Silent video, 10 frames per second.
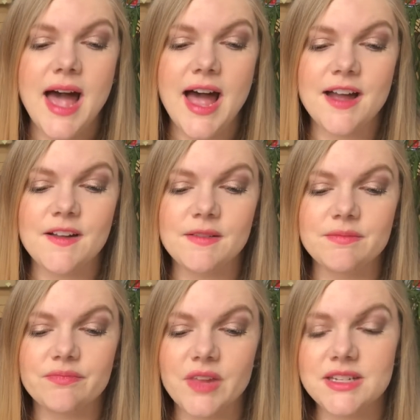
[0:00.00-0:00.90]

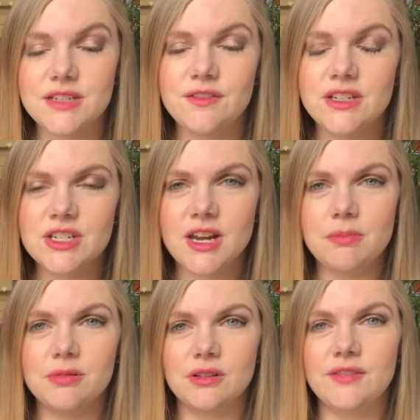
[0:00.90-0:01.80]
I did finish a
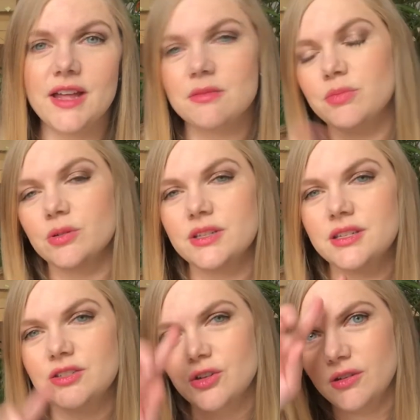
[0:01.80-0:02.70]
couple of other
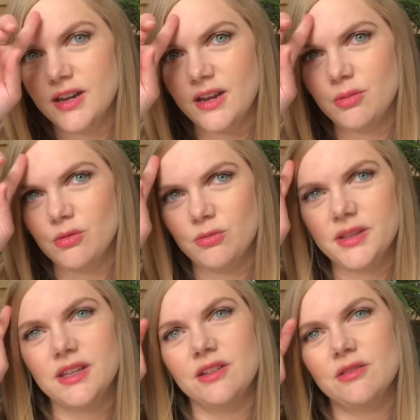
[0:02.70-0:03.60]
books during April,
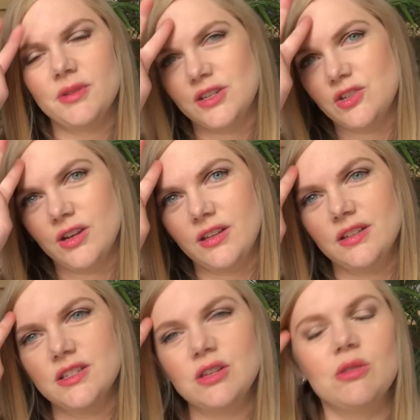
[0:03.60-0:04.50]
but they're not by
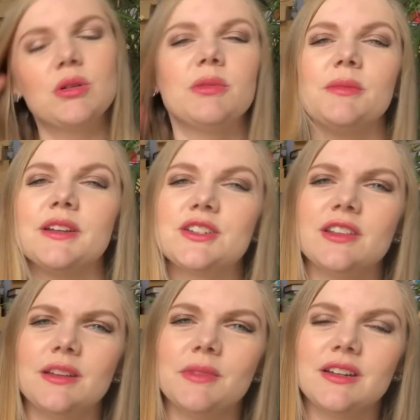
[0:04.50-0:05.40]
Australians, so I'll probably mention
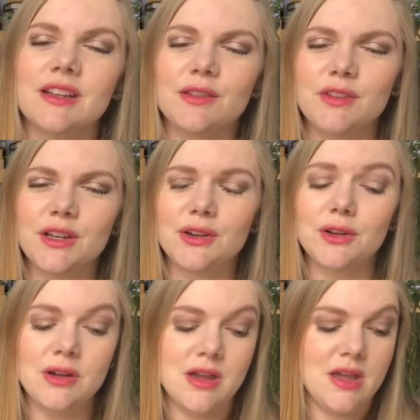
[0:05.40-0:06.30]
them in another video.
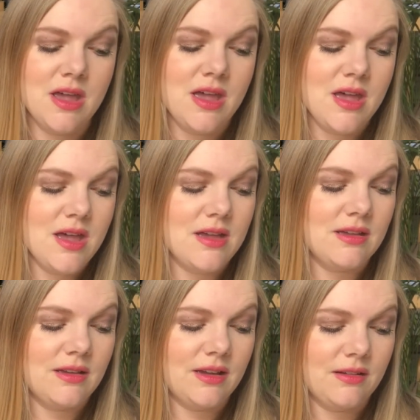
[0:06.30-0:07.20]

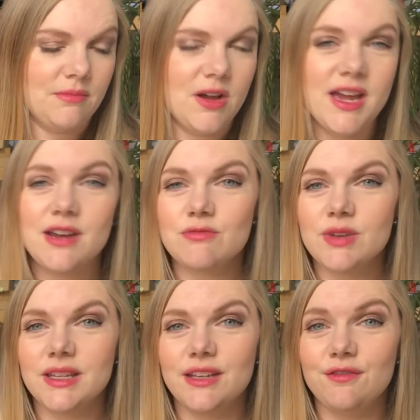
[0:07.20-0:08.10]
I had a
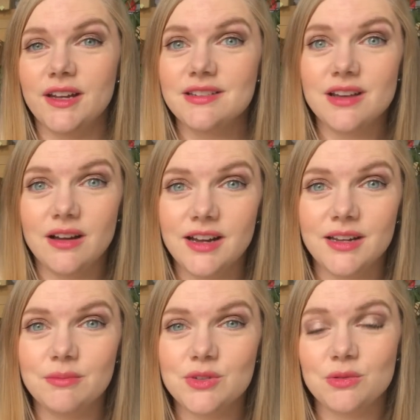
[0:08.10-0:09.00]
really fun
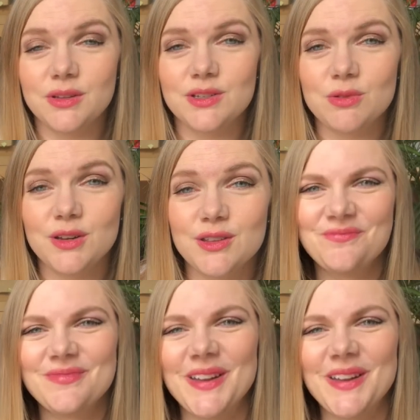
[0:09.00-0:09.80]
time doing this readathon.